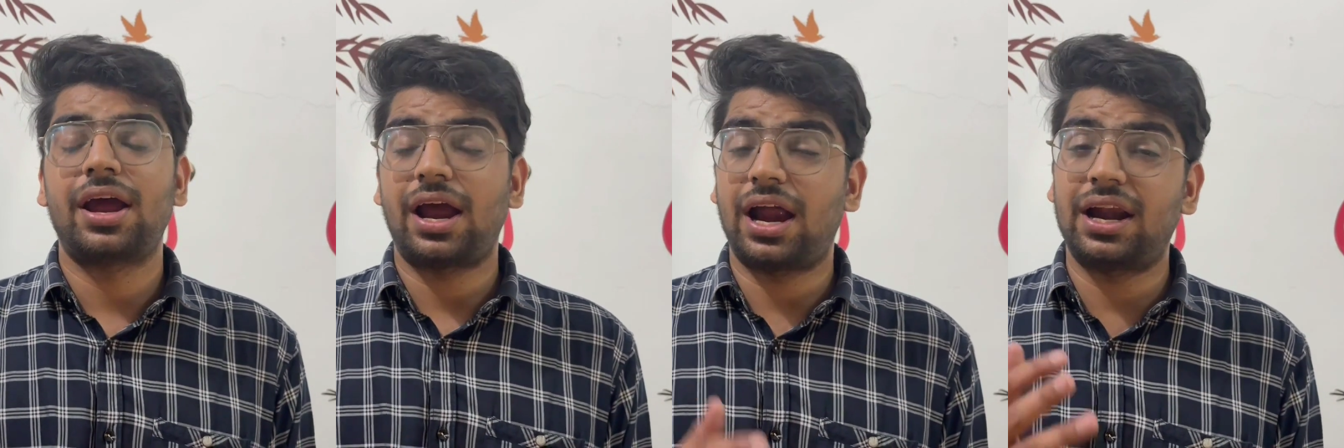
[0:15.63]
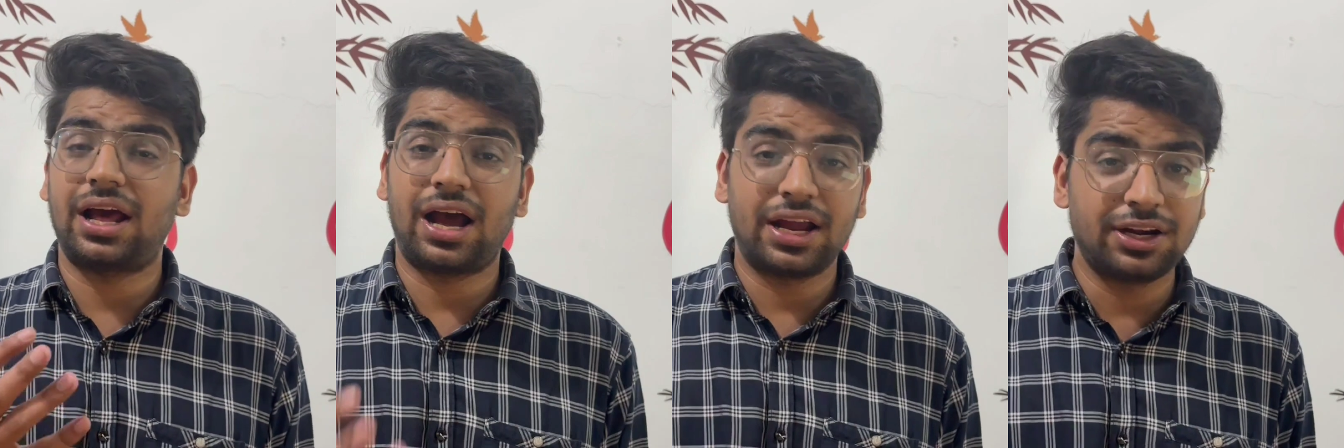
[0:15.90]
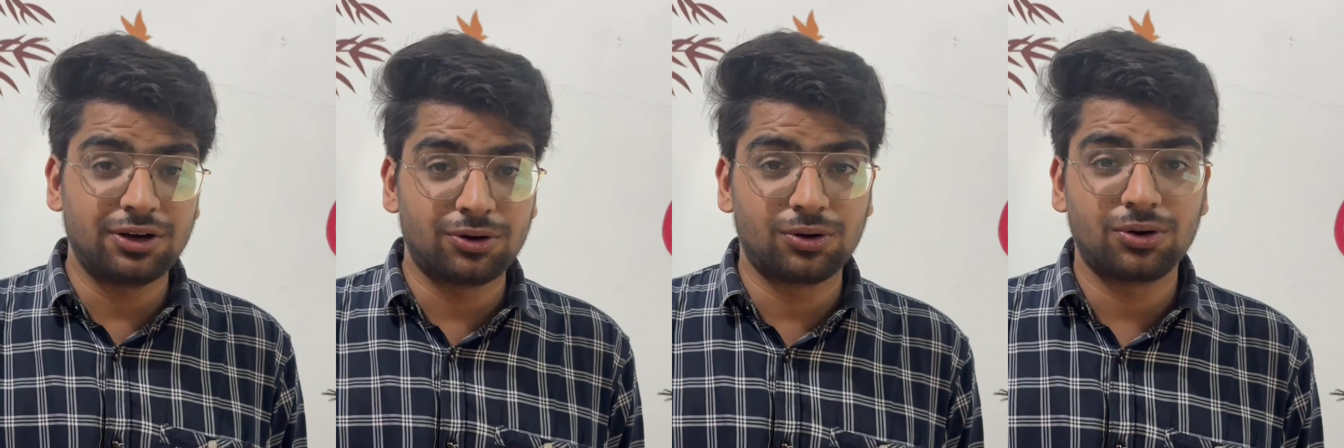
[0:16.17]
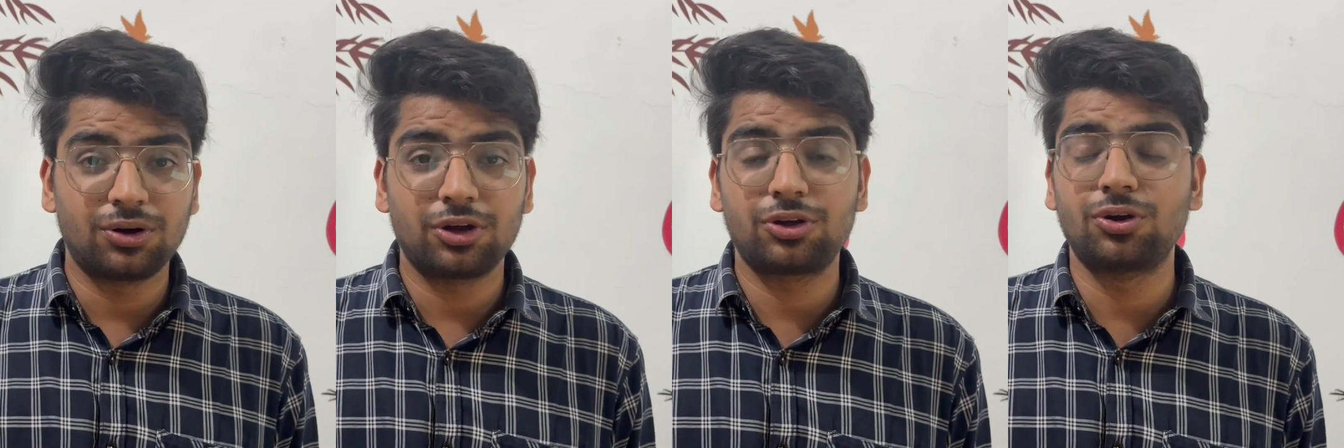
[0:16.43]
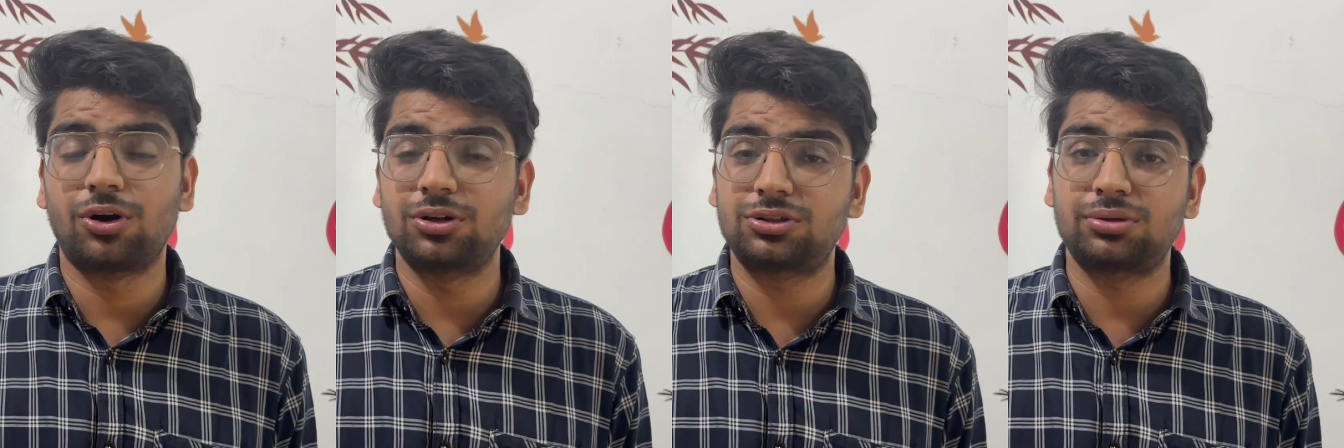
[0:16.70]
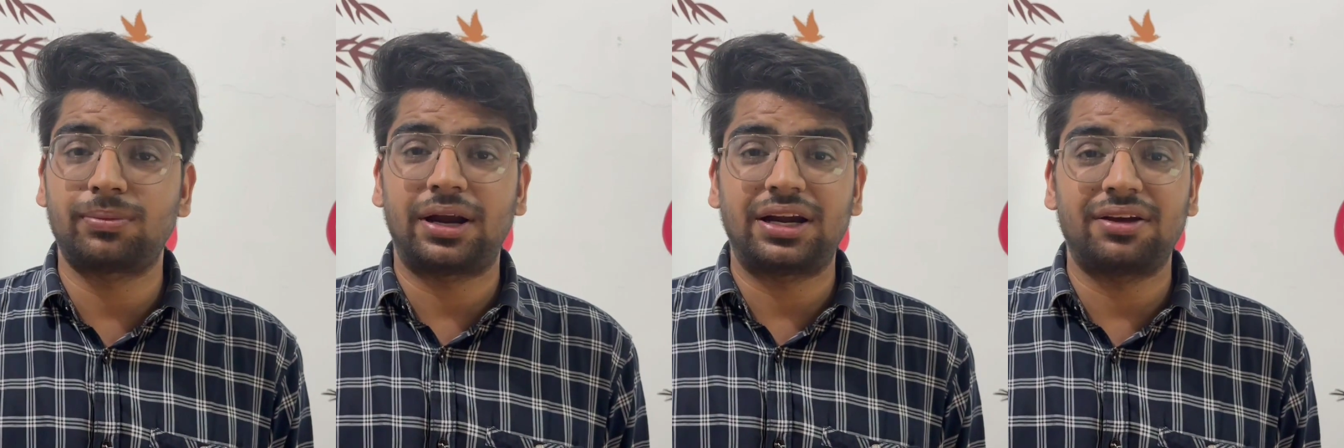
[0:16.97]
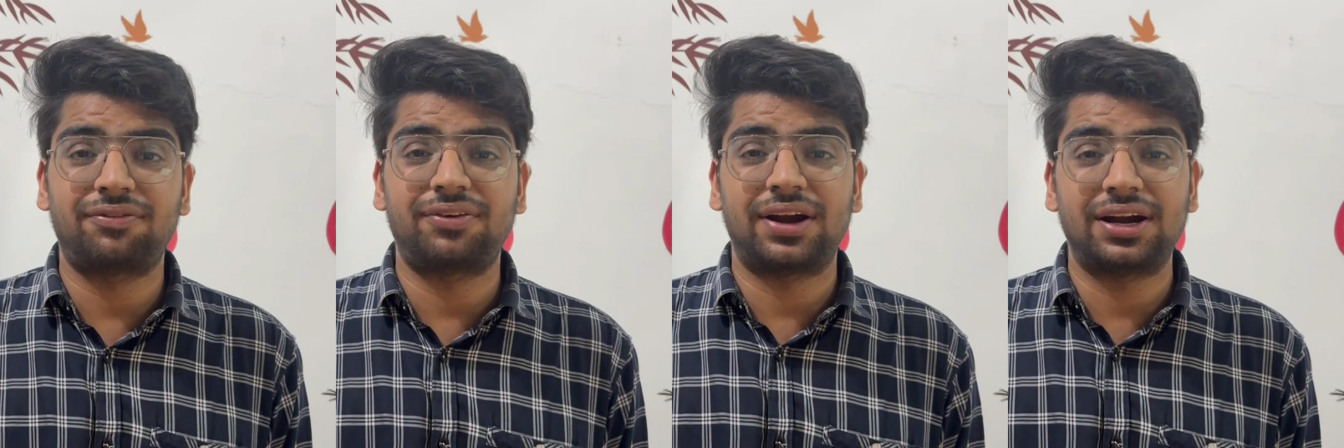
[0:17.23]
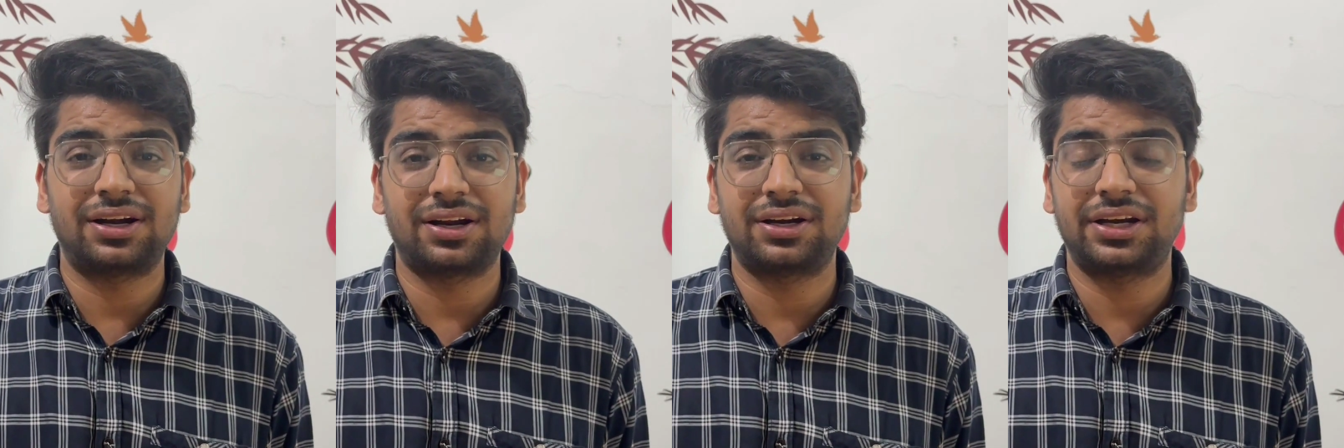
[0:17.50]
And I know you also might have
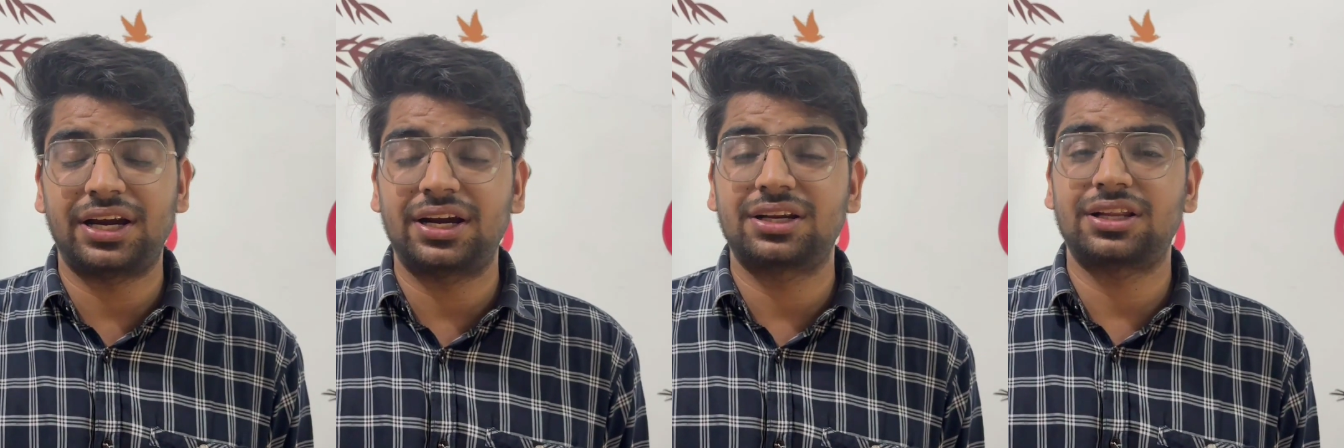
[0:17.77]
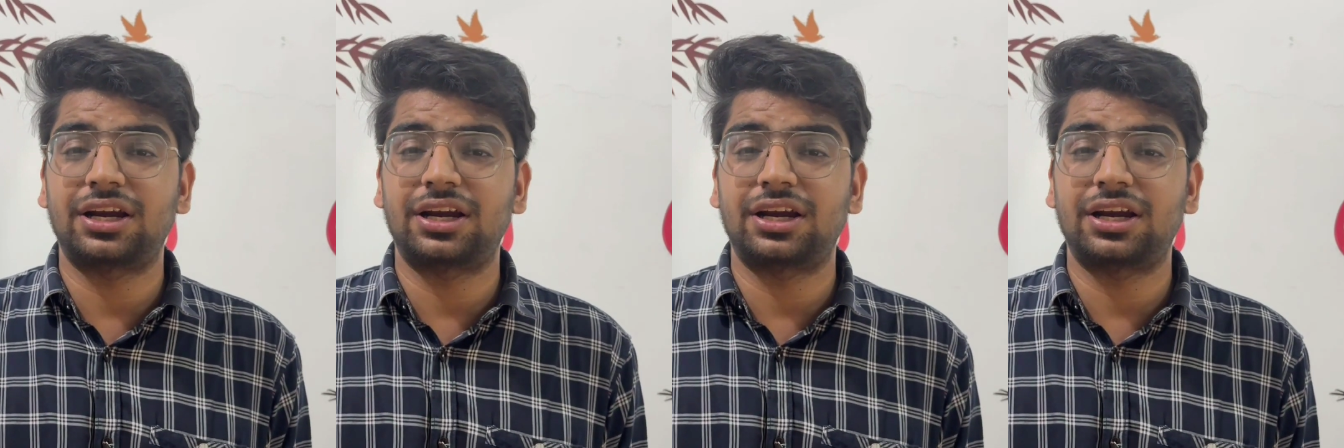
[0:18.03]
felt a need